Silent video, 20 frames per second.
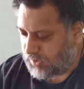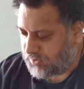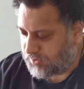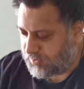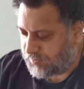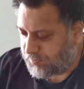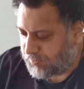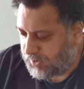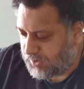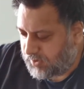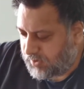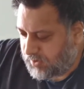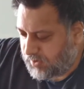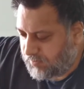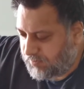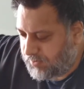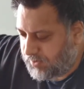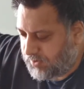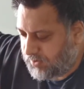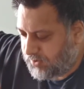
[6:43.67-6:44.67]
I'll just bring it
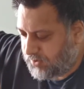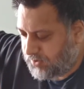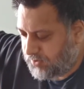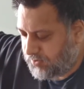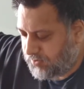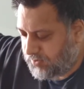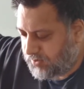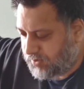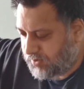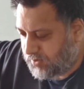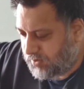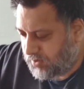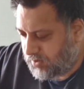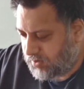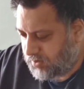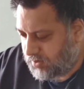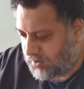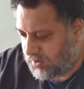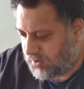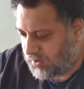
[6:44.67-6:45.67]
up to the shoulder,
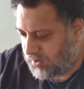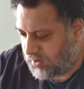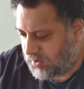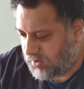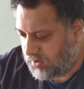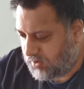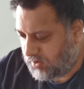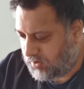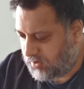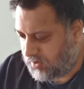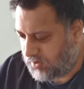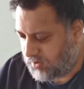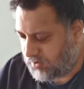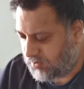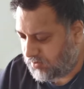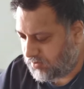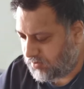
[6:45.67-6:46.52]
and